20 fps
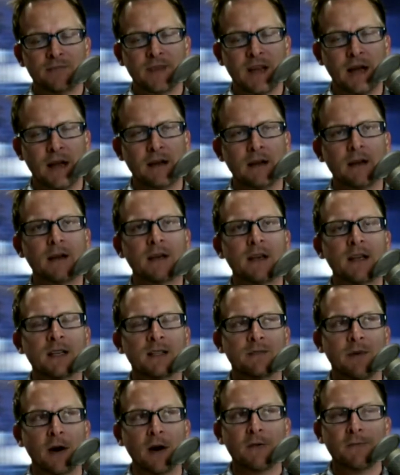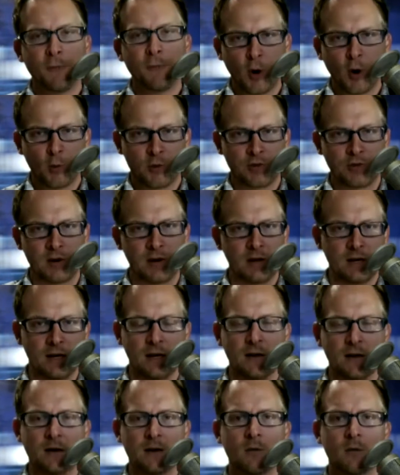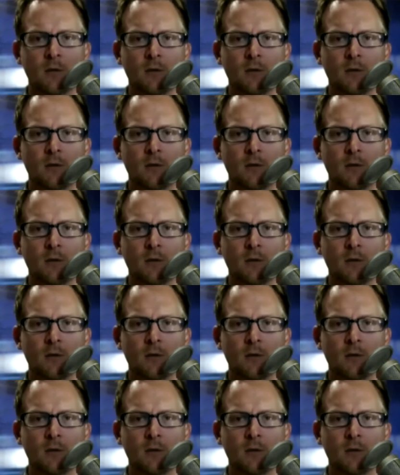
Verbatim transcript: I, it's very forward thinking,